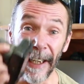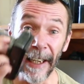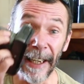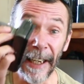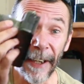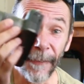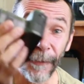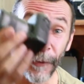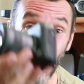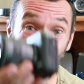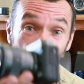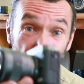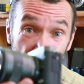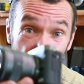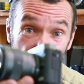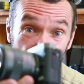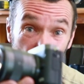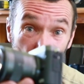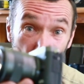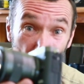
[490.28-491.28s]
if you can
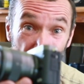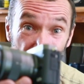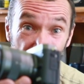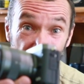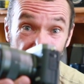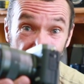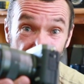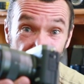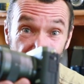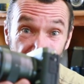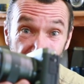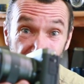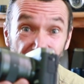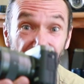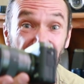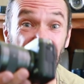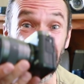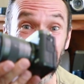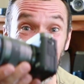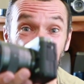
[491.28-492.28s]
afford this,
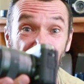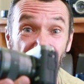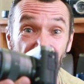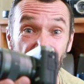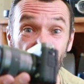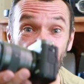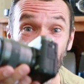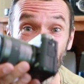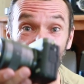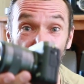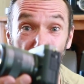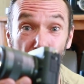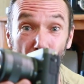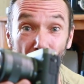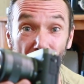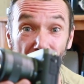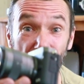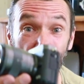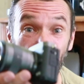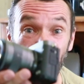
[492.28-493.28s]
then yes, do
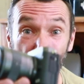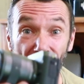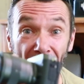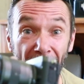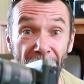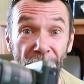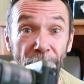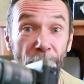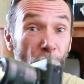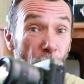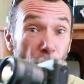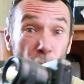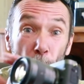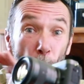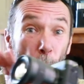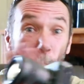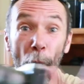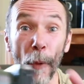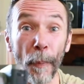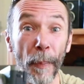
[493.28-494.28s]
it. Buy it, you
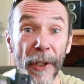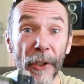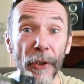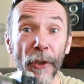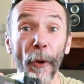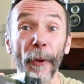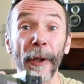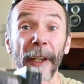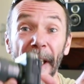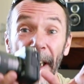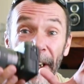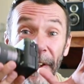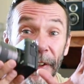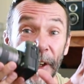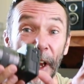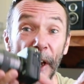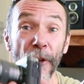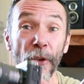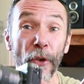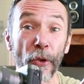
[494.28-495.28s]
won't be sorry. It's
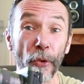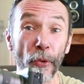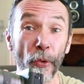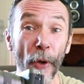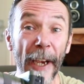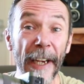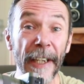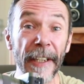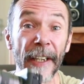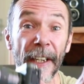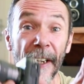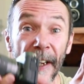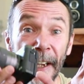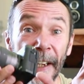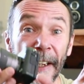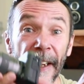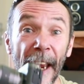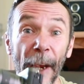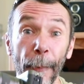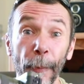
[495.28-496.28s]
a great
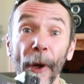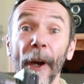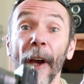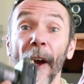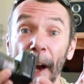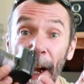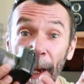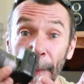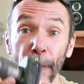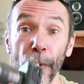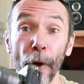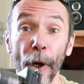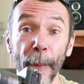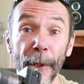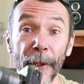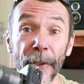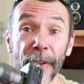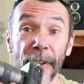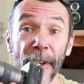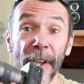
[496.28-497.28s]
camera, I
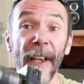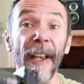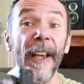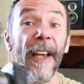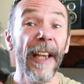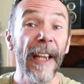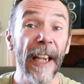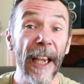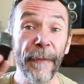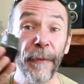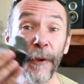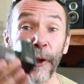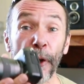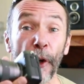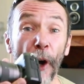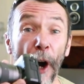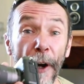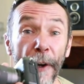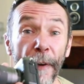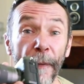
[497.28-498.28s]
promise. If you
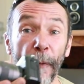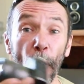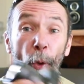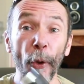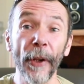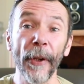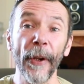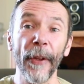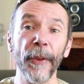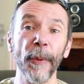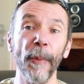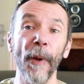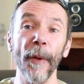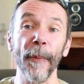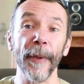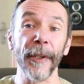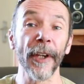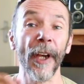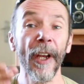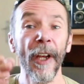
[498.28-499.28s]
can't afford it at the
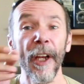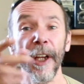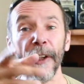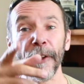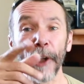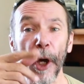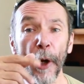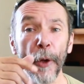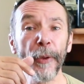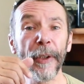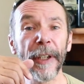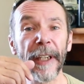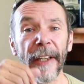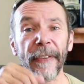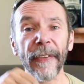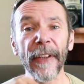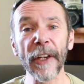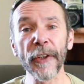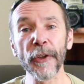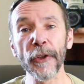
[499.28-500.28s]
moment, don't
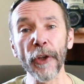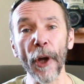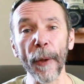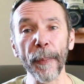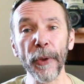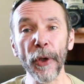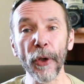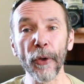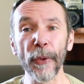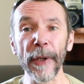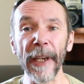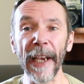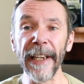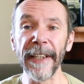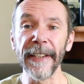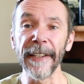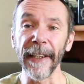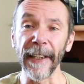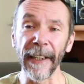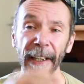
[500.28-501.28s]
let that stop you
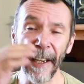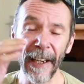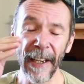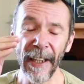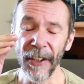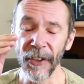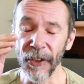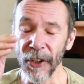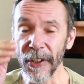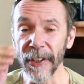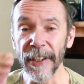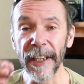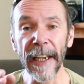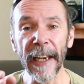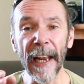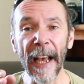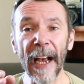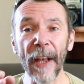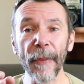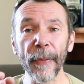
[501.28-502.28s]
creating. Just
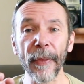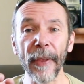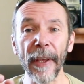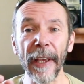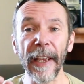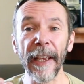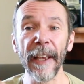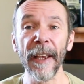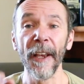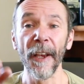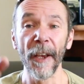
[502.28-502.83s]
get out there